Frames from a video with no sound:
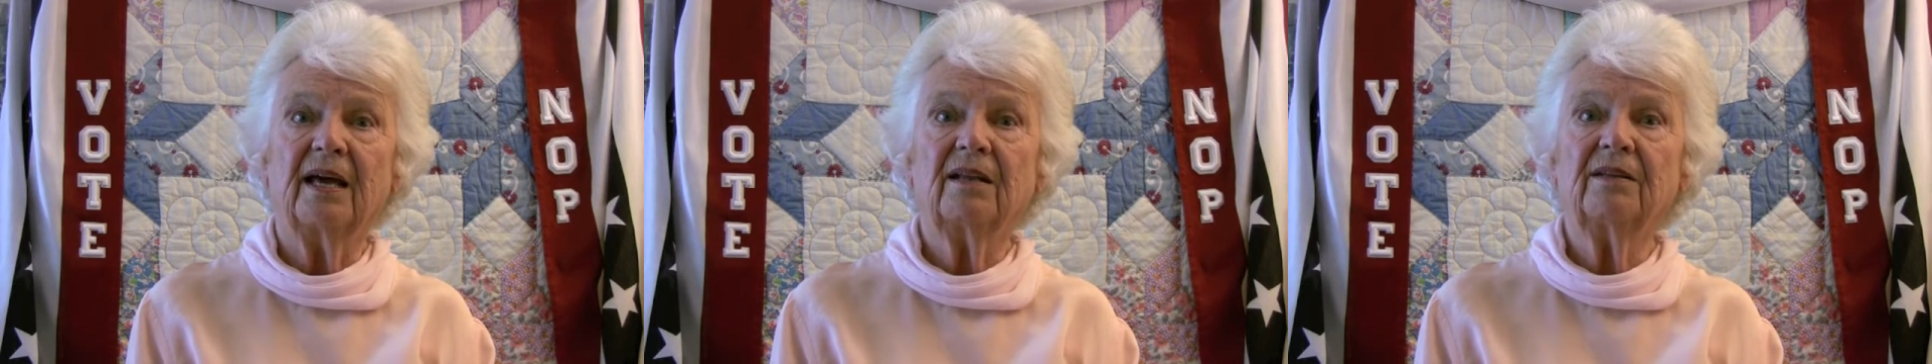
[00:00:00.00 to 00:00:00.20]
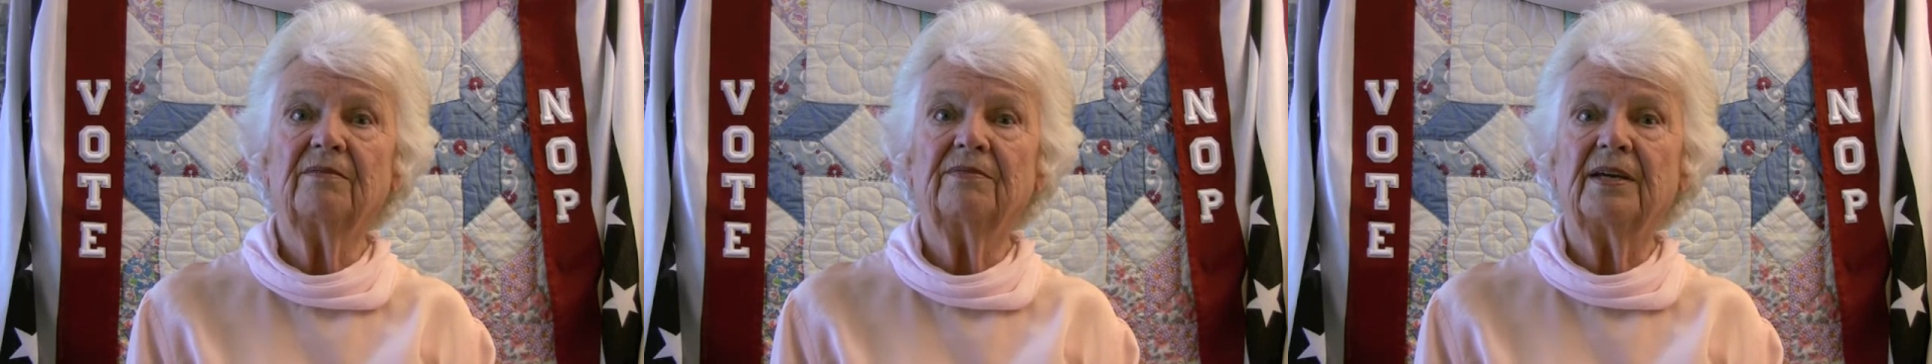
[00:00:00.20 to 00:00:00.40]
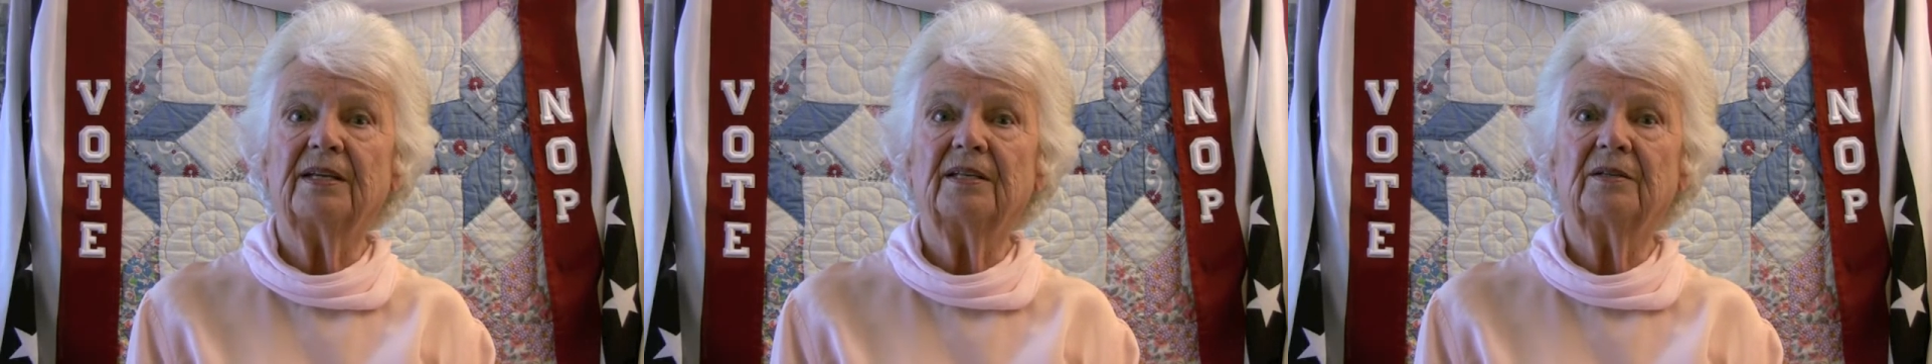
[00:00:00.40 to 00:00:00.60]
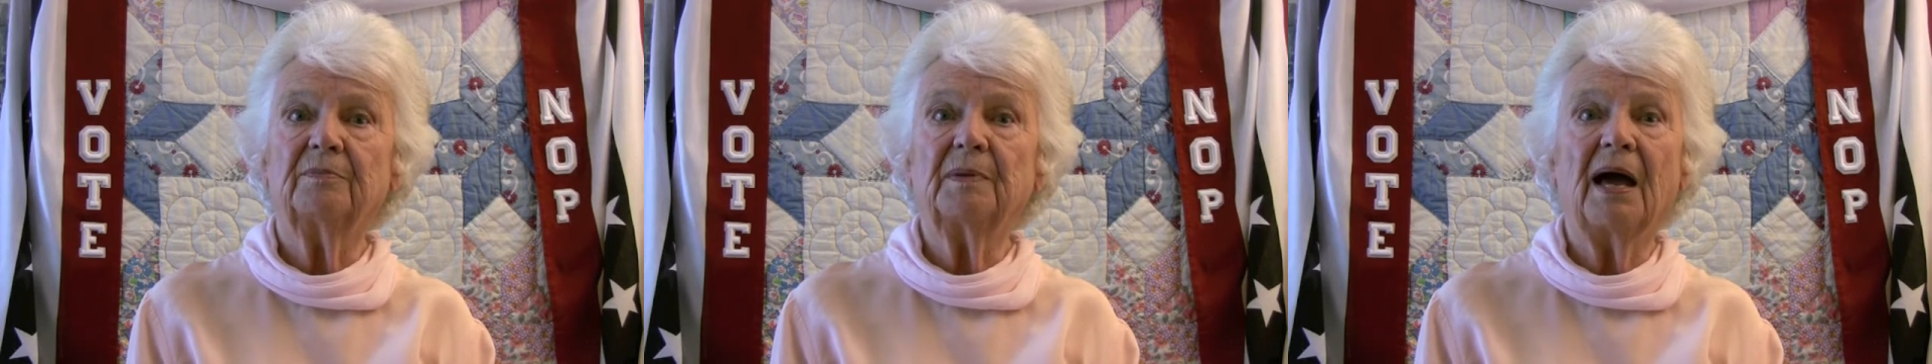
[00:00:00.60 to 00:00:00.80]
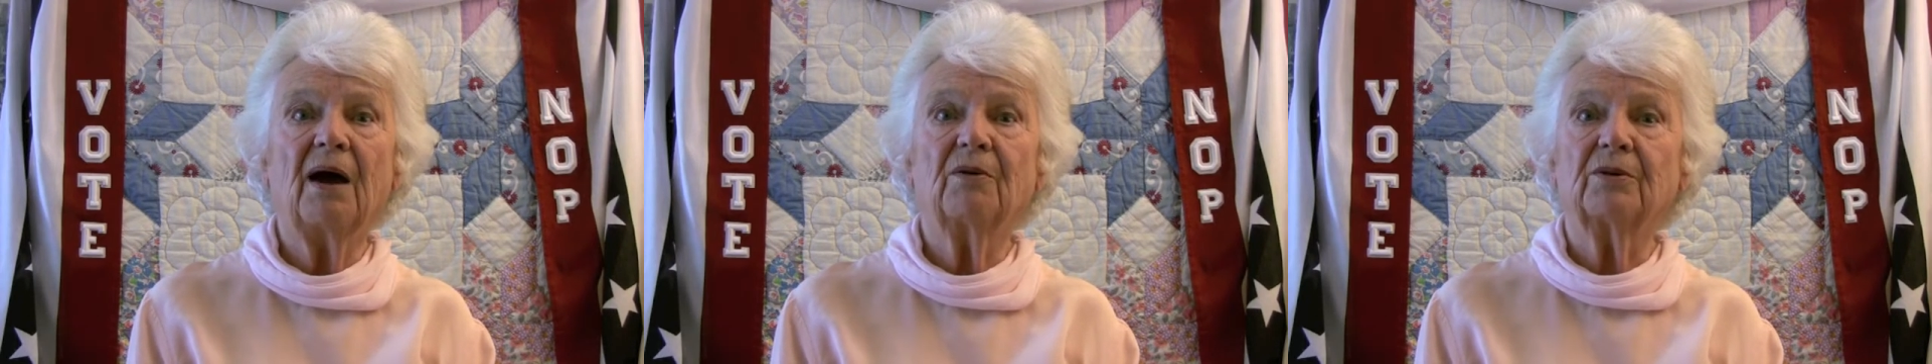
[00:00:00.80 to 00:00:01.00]

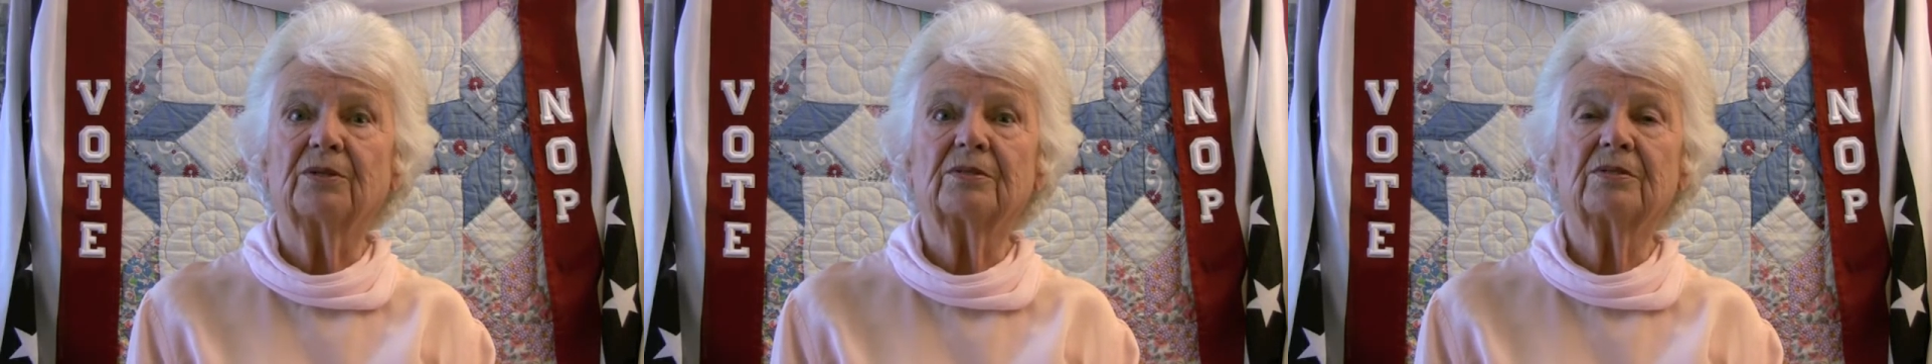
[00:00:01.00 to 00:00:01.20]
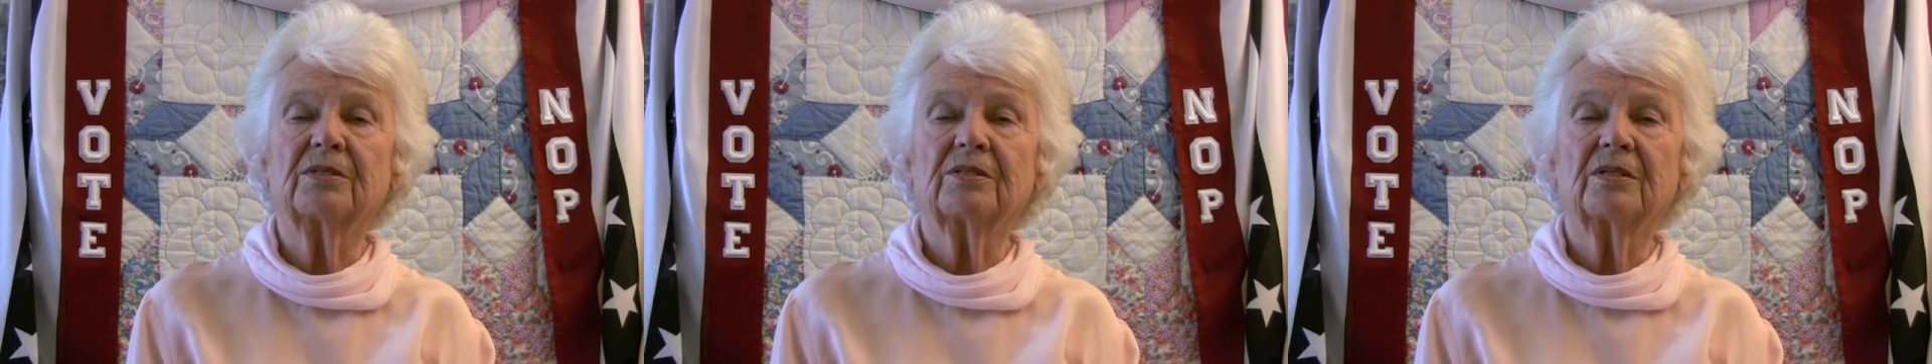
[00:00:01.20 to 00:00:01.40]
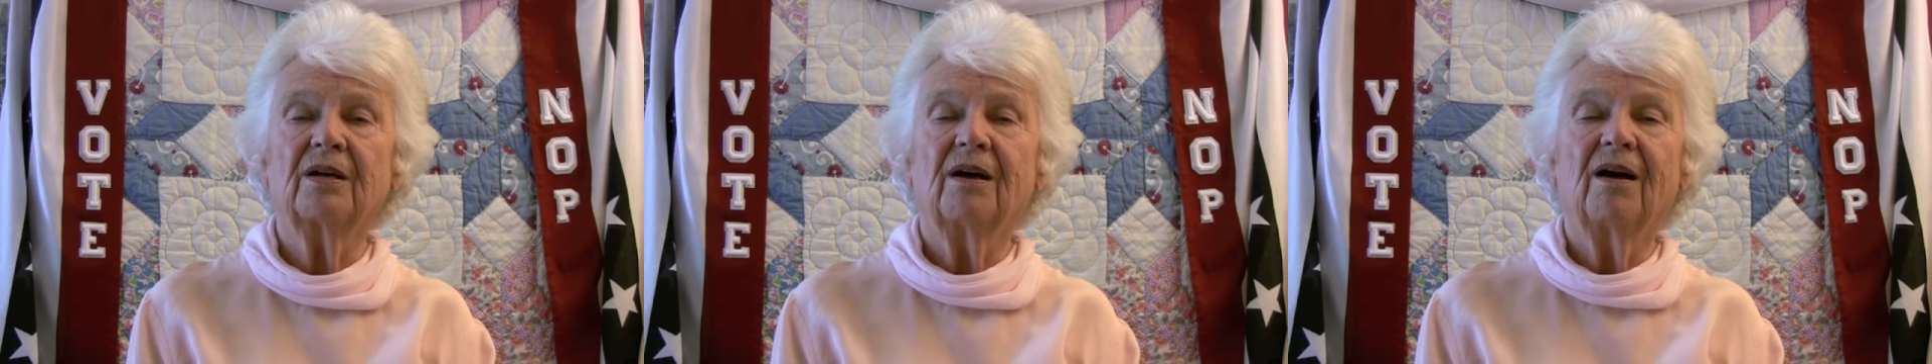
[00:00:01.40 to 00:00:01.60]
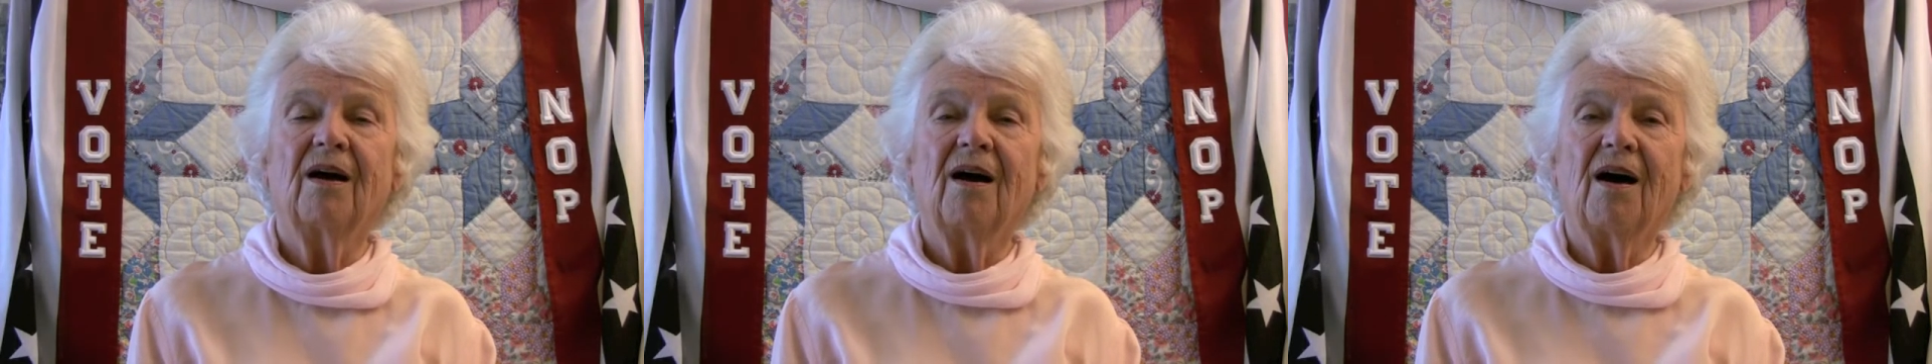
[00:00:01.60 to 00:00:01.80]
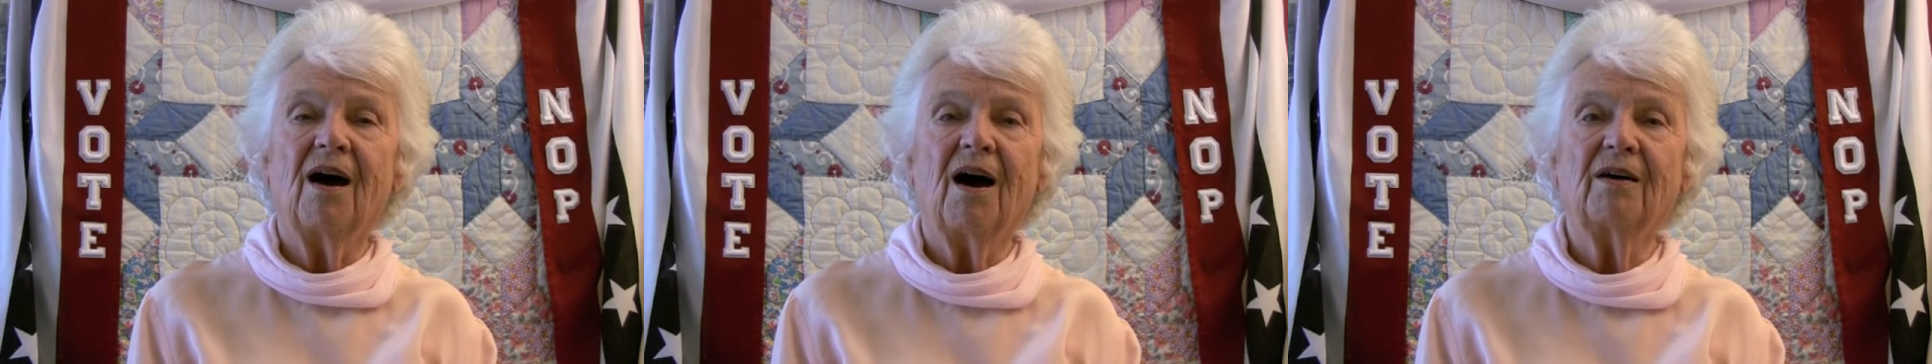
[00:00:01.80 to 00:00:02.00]
elevated powers
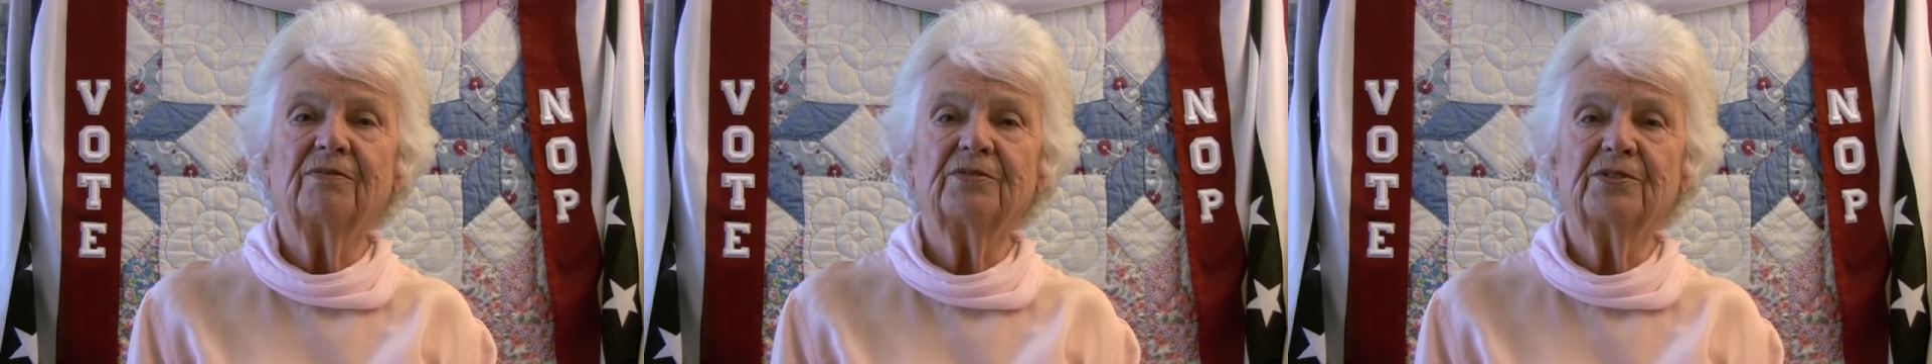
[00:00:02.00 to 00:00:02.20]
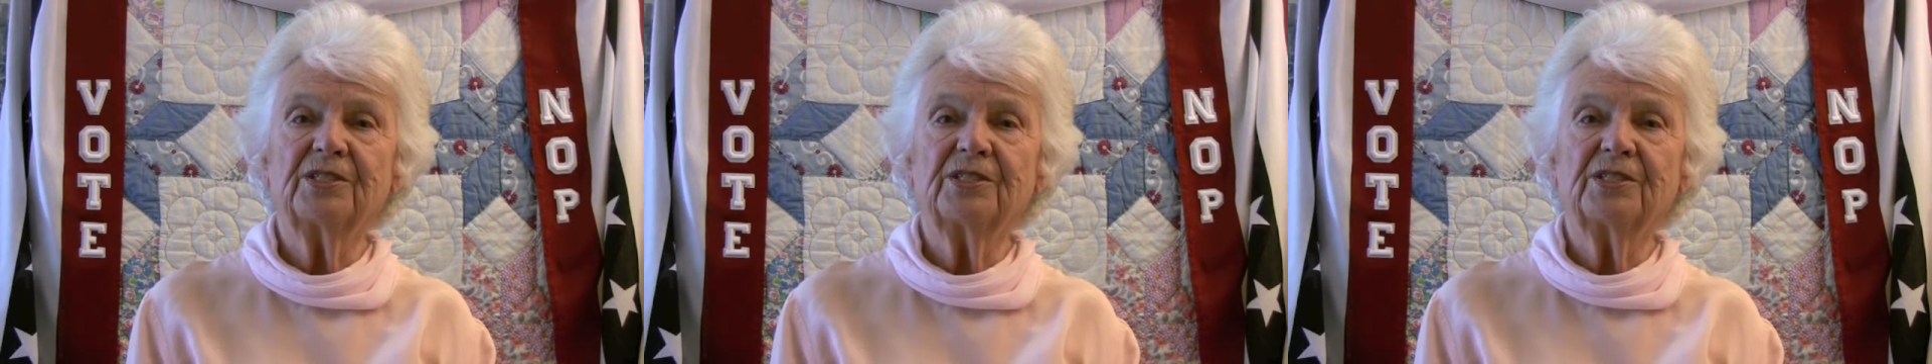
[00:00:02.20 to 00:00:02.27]
of